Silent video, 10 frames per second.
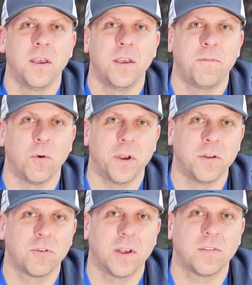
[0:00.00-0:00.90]
If you're
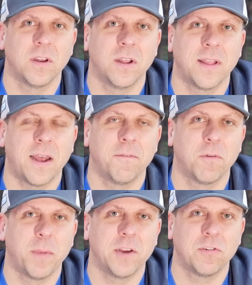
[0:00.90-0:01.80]
interested in that
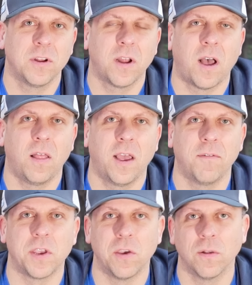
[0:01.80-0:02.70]
information, I'll
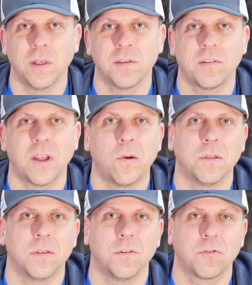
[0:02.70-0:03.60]
have a gear list down
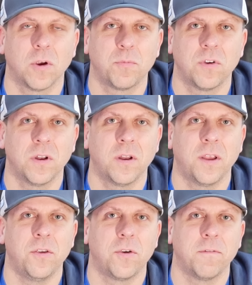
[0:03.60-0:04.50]
in the description
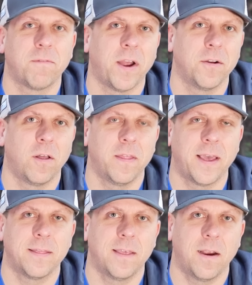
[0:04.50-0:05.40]
and you can find all of
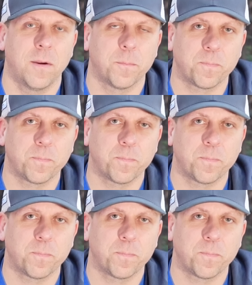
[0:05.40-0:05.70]
that there.